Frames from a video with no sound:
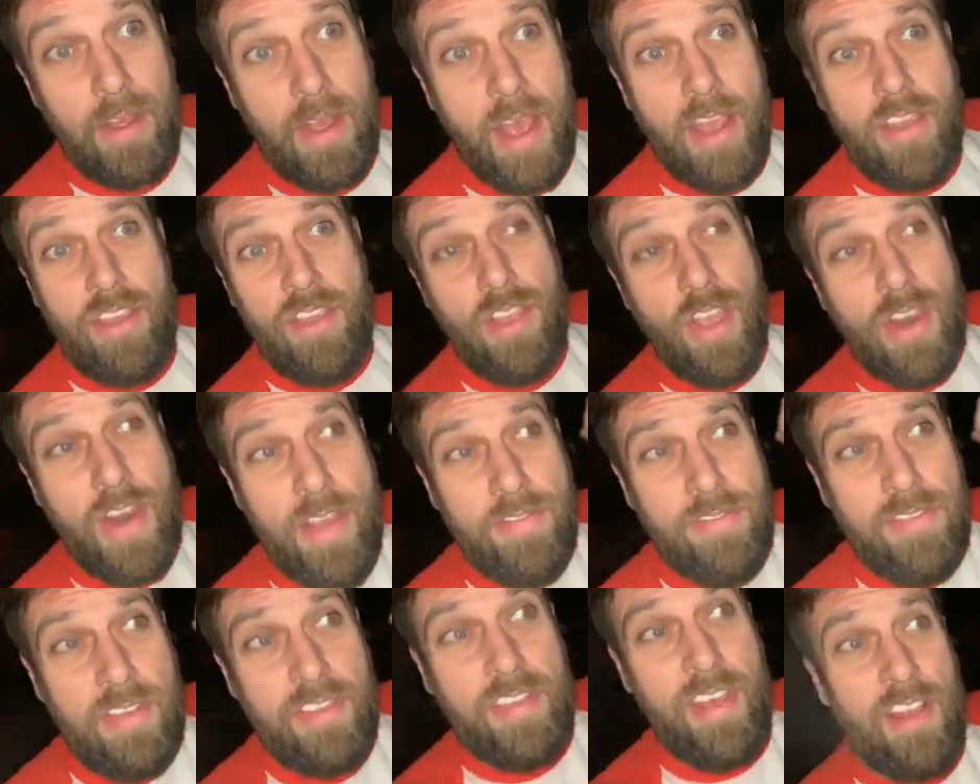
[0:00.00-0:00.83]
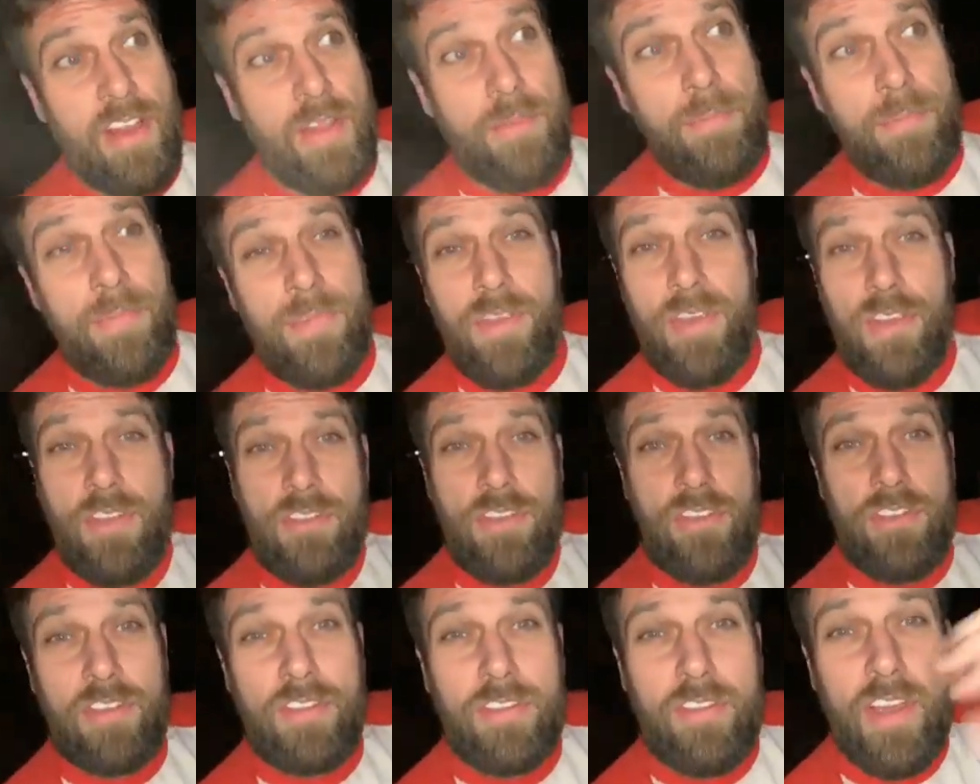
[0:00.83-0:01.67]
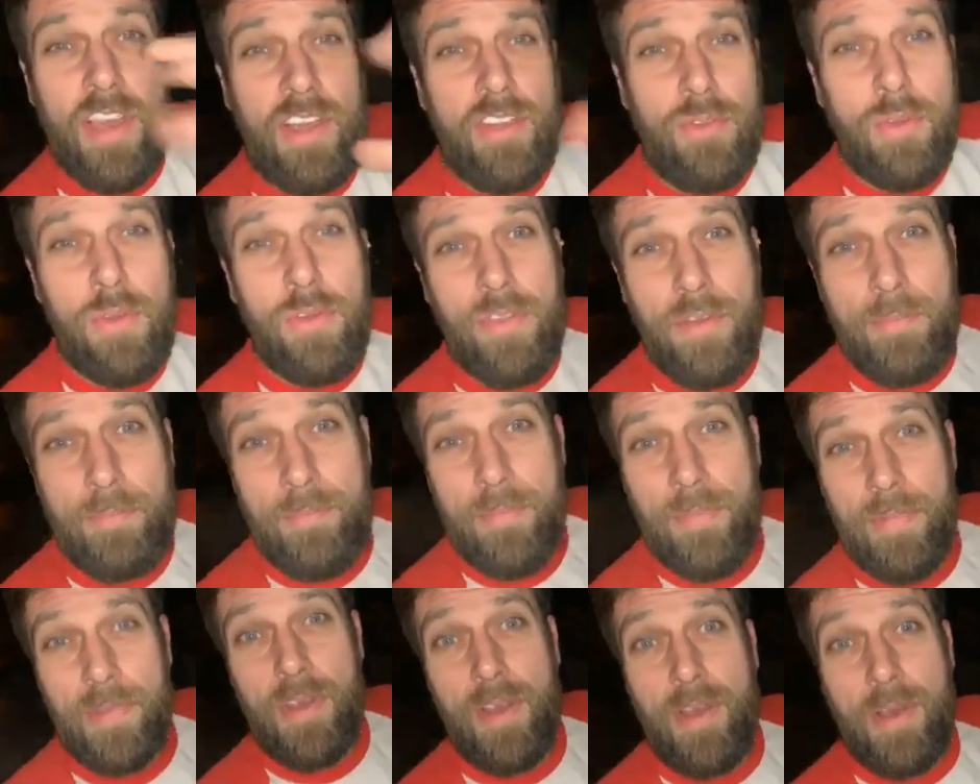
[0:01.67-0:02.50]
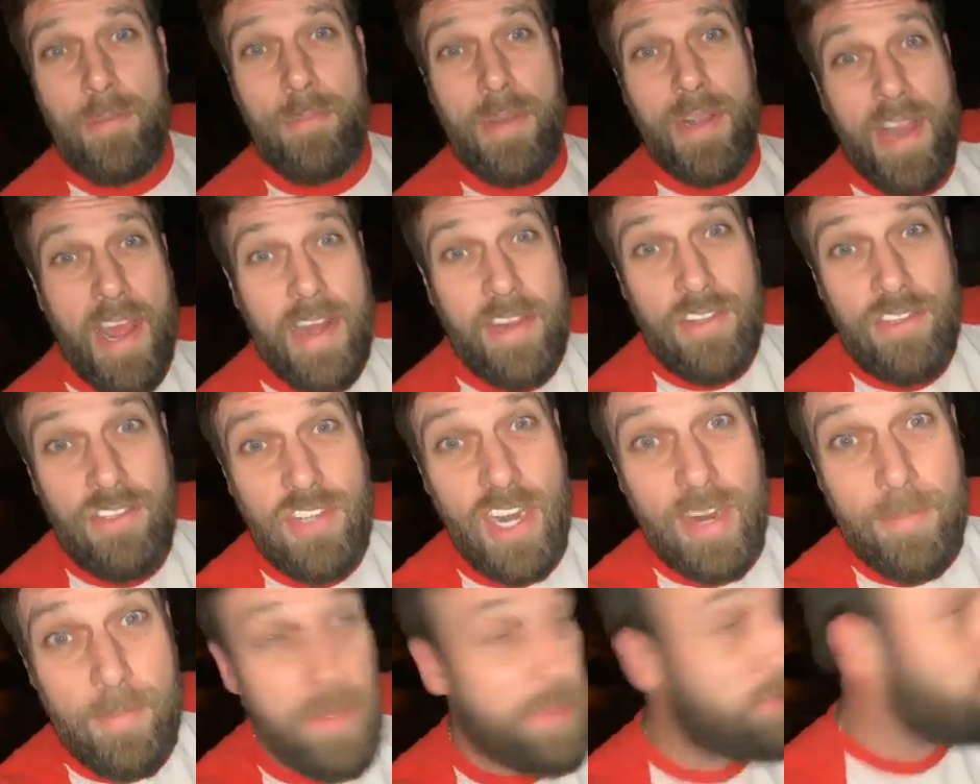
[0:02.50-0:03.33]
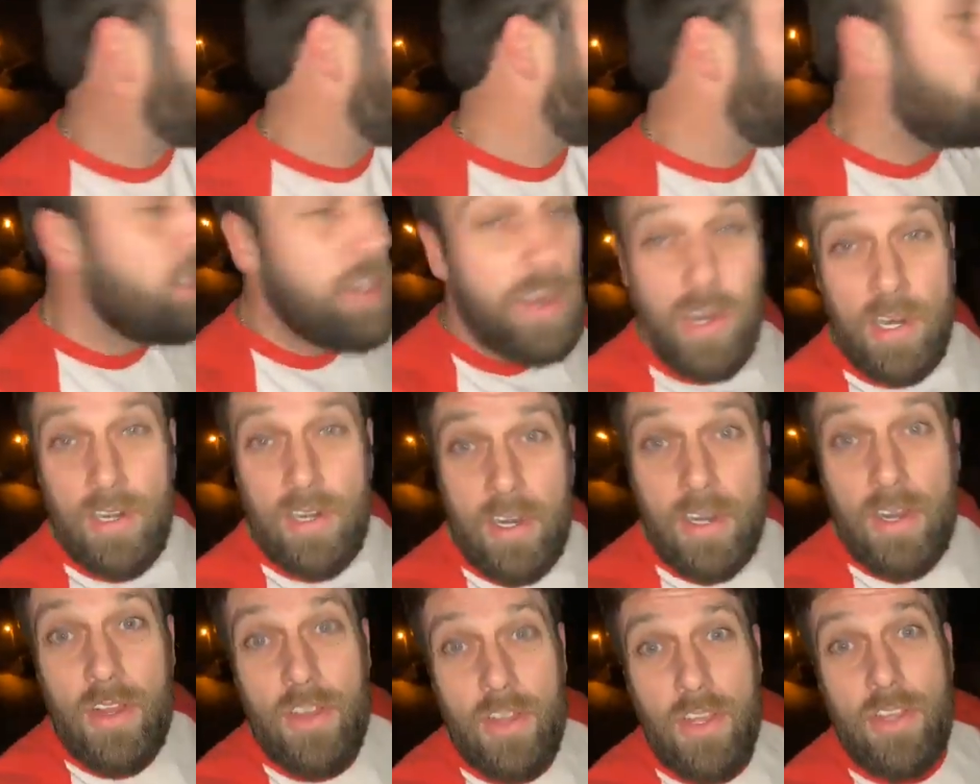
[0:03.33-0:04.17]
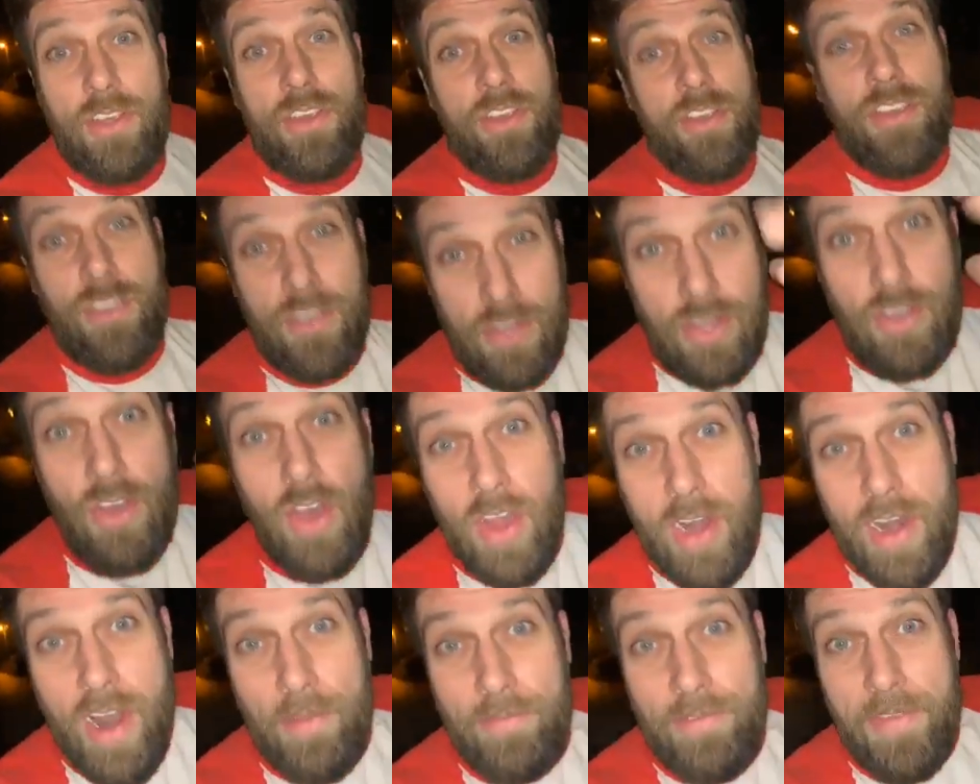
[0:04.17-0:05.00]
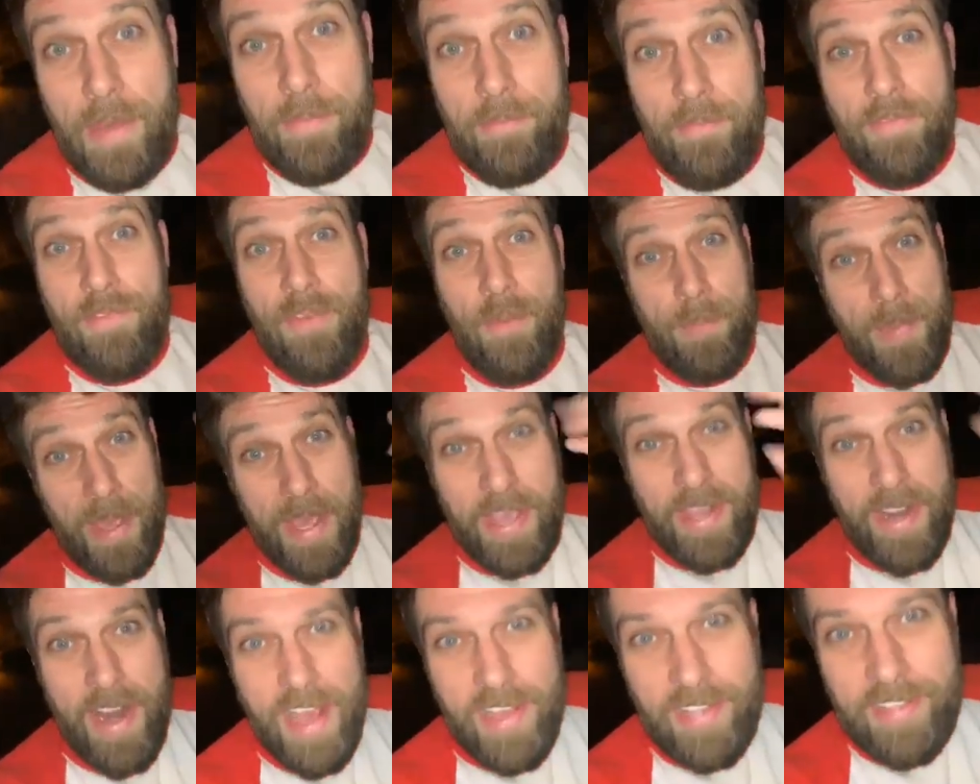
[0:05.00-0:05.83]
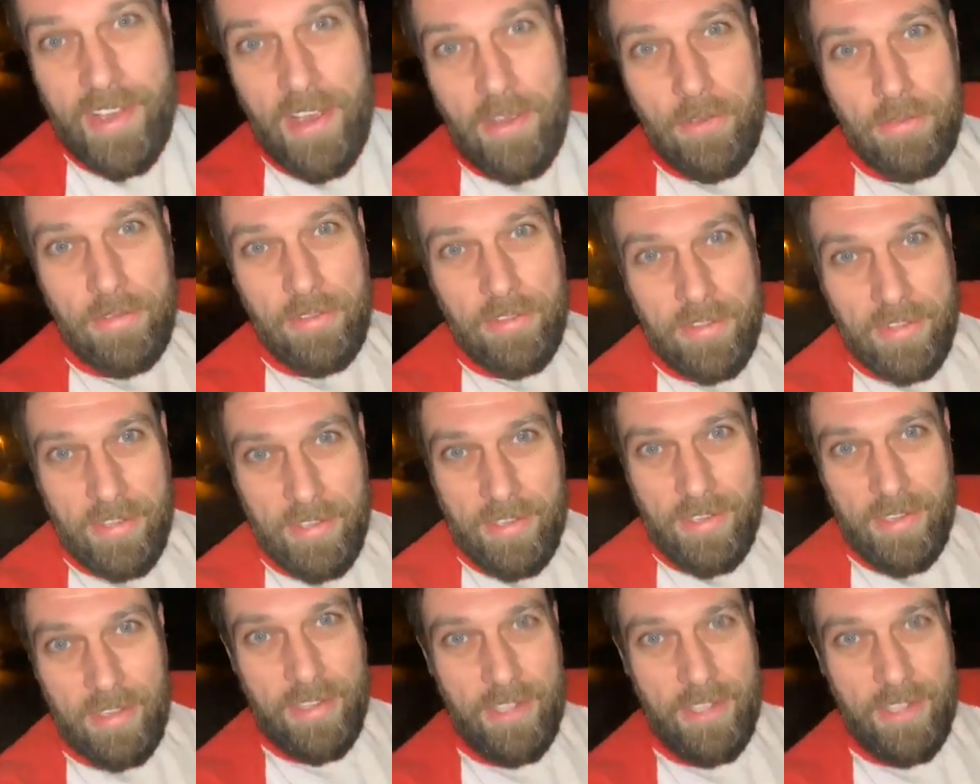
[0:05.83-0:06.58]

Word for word: And you don't have to tell them, you can just ignore them. But ladies and gentlemen, you gotta love them for being themselves.